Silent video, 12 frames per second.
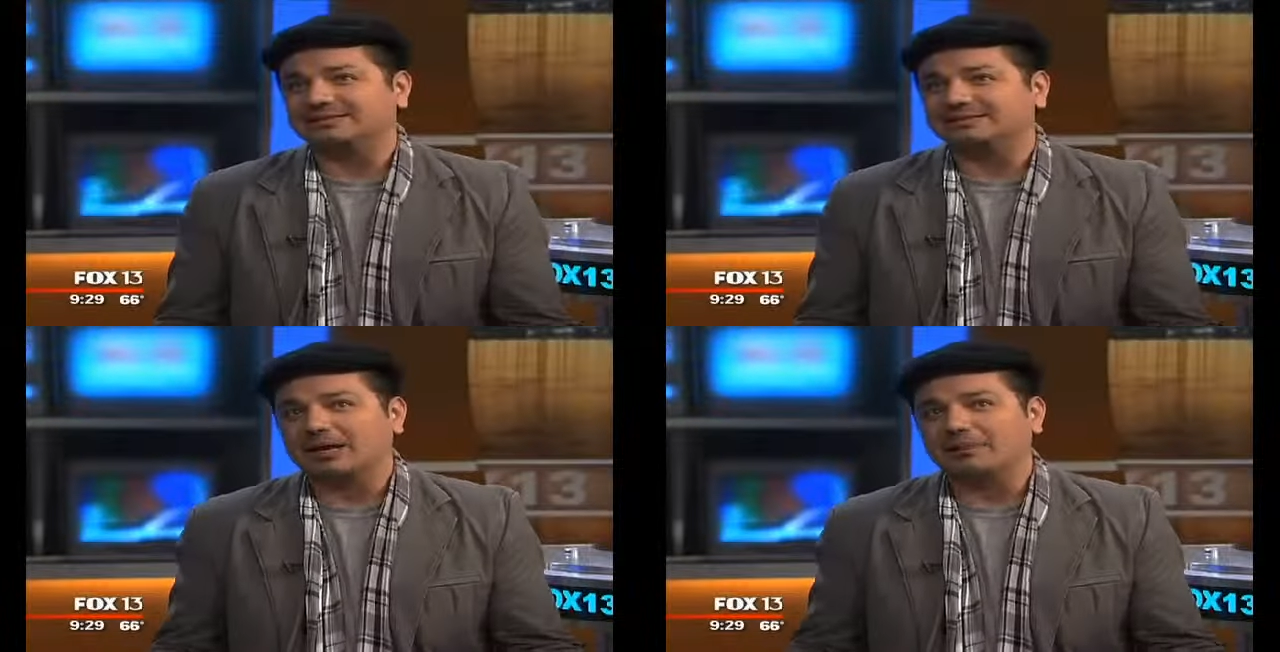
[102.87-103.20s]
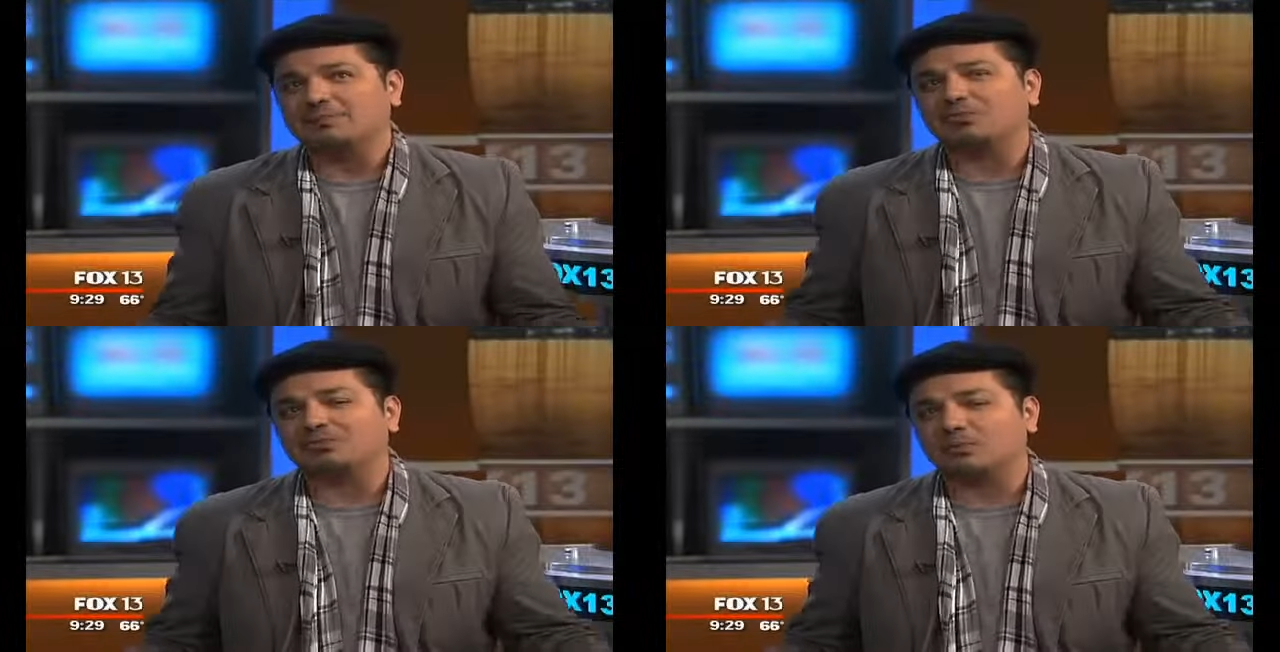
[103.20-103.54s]

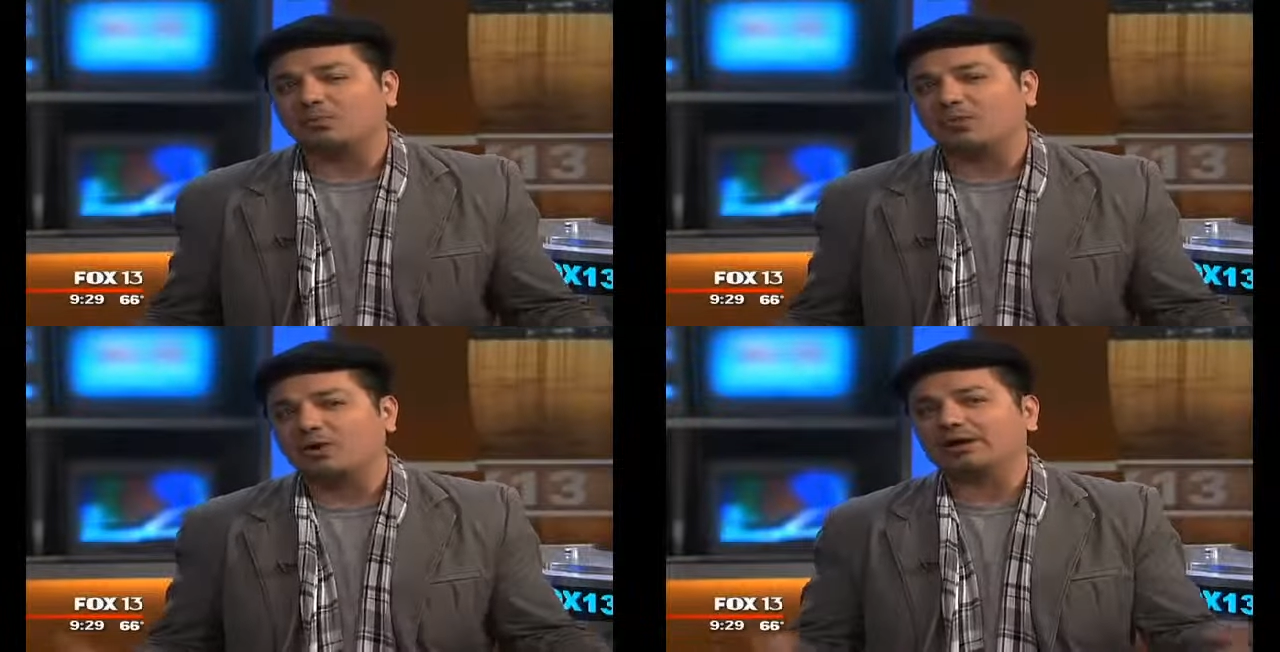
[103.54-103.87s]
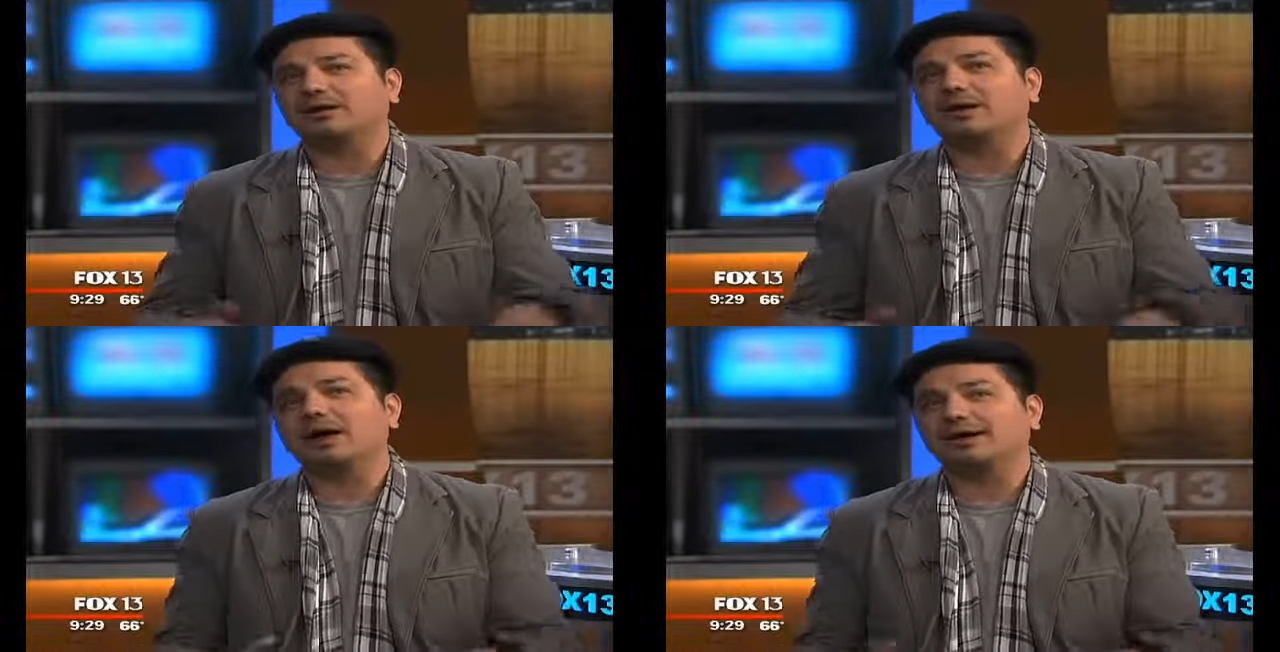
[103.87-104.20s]
stems from
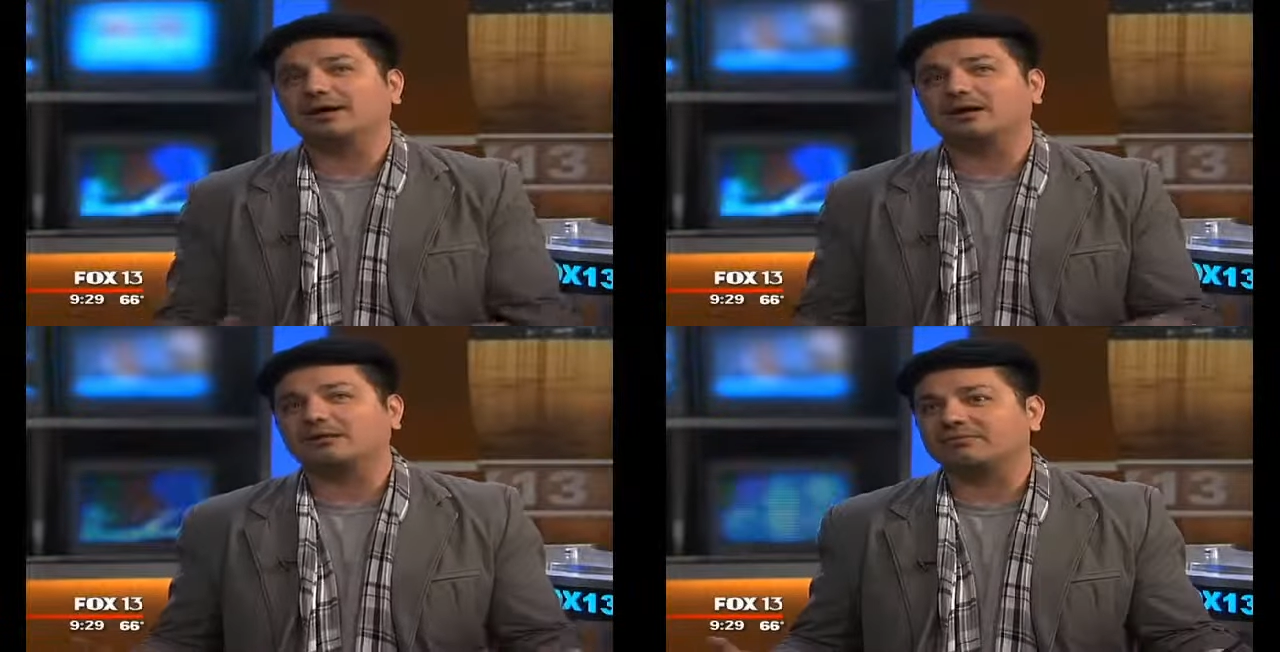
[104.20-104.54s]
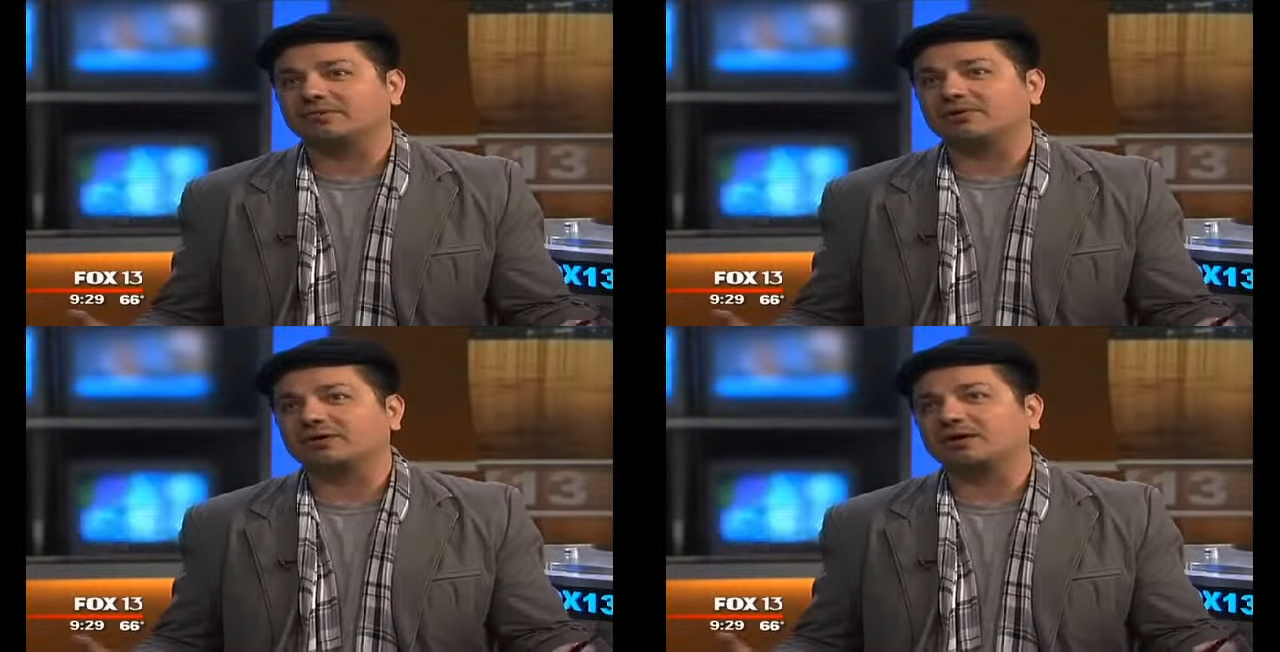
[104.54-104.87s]
one night of
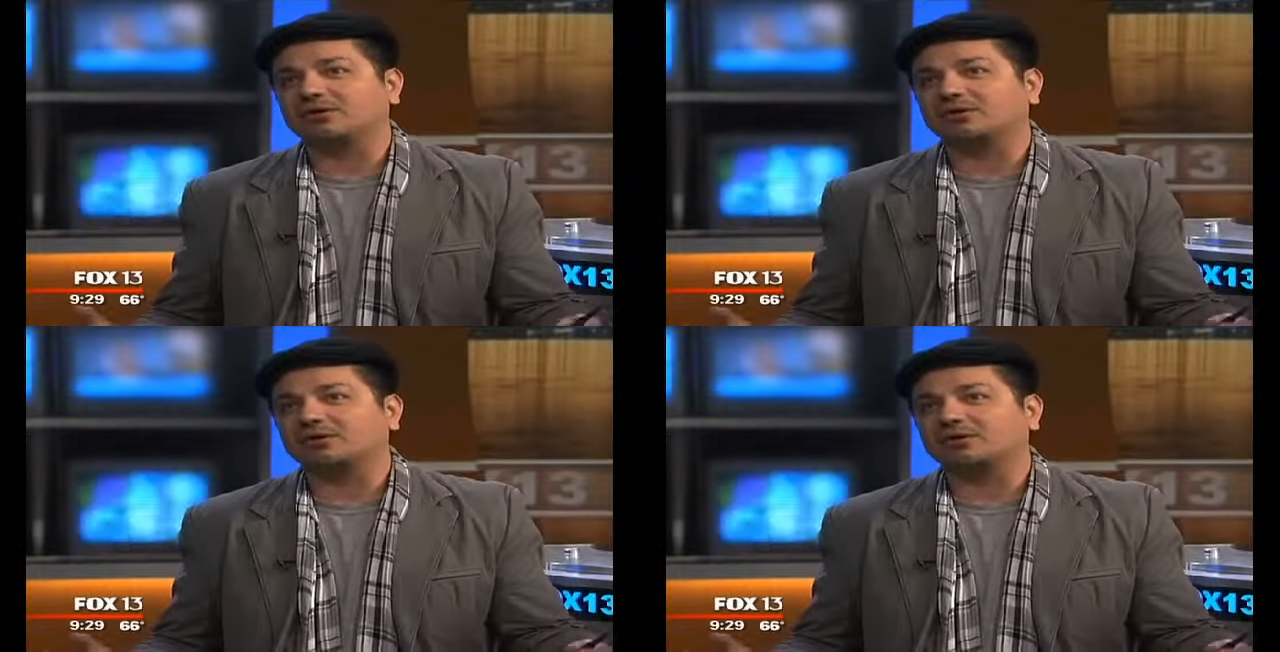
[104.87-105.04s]
a